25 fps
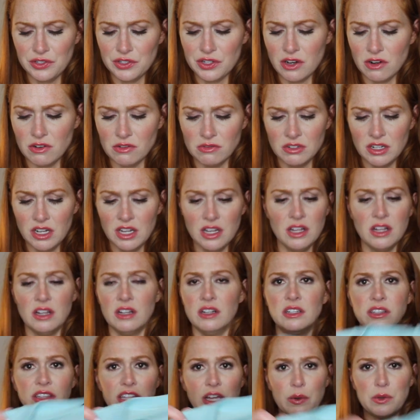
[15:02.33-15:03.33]
So
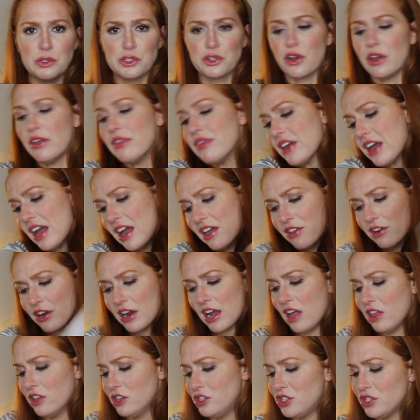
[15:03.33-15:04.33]
that was great. The other
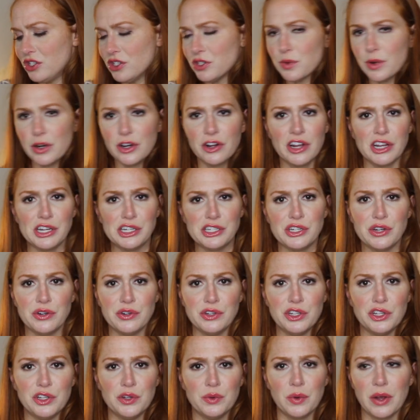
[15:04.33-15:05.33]
halogen sweater I
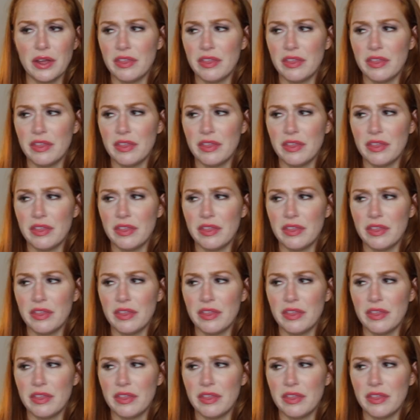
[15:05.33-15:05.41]
showed you,